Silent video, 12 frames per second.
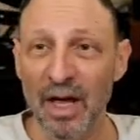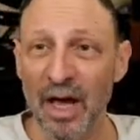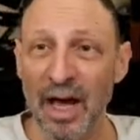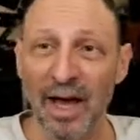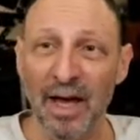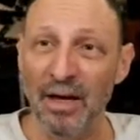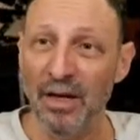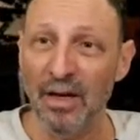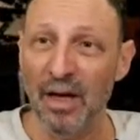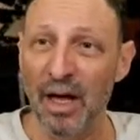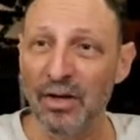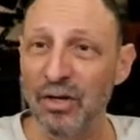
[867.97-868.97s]
And
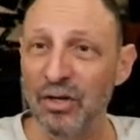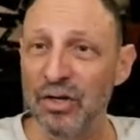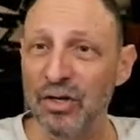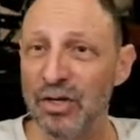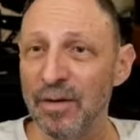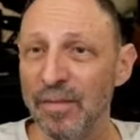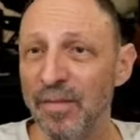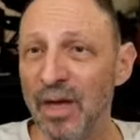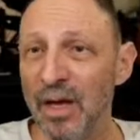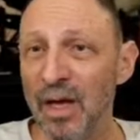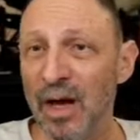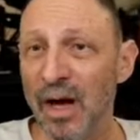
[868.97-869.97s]
to just,
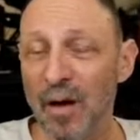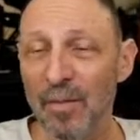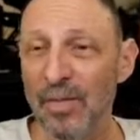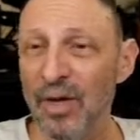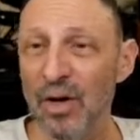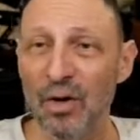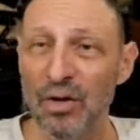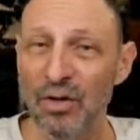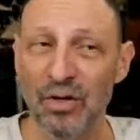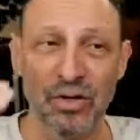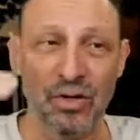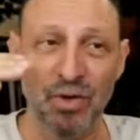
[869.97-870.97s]
you
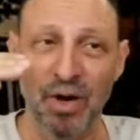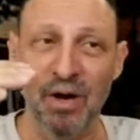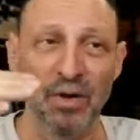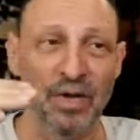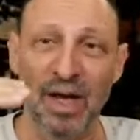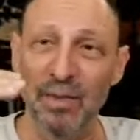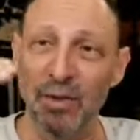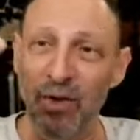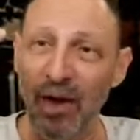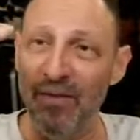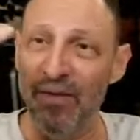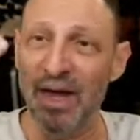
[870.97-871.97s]
just create your table, you
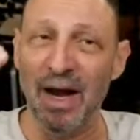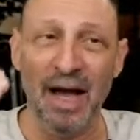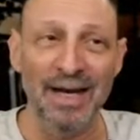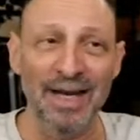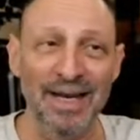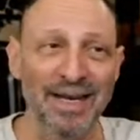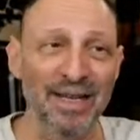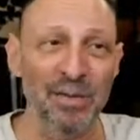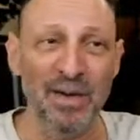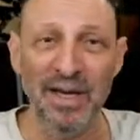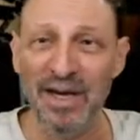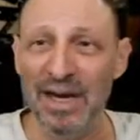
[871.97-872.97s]
have that ID at the
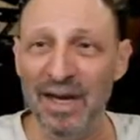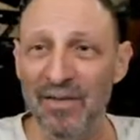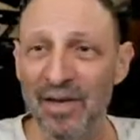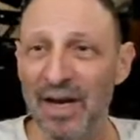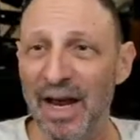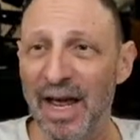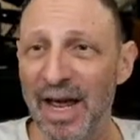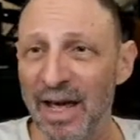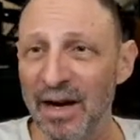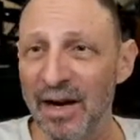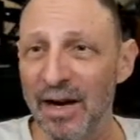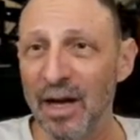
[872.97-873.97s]
beginning of it, and
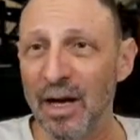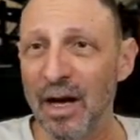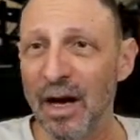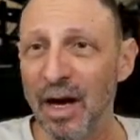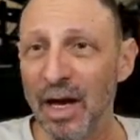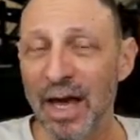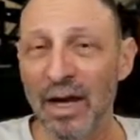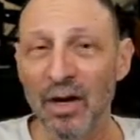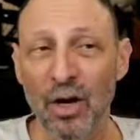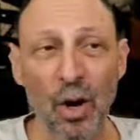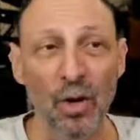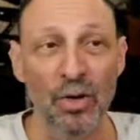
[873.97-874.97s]

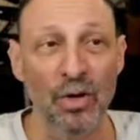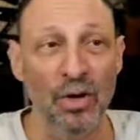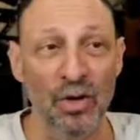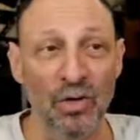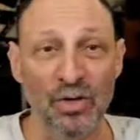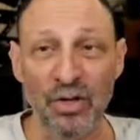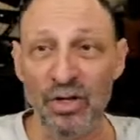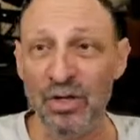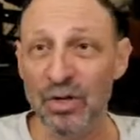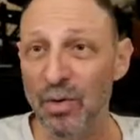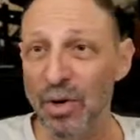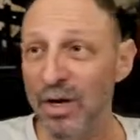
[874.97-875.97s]
go. You can use this
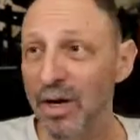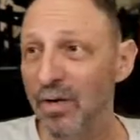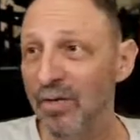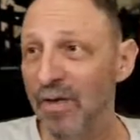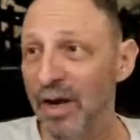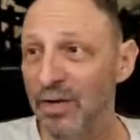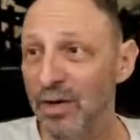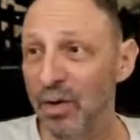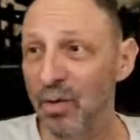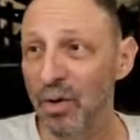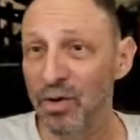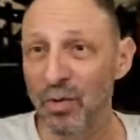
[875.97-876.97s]
Crud interface, and it
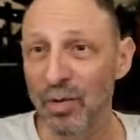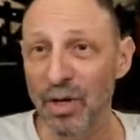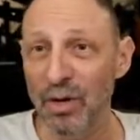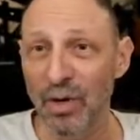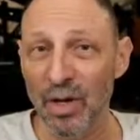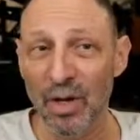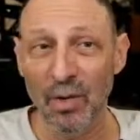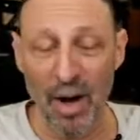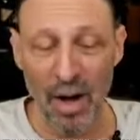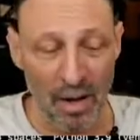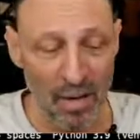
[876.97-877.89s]
works really, really well.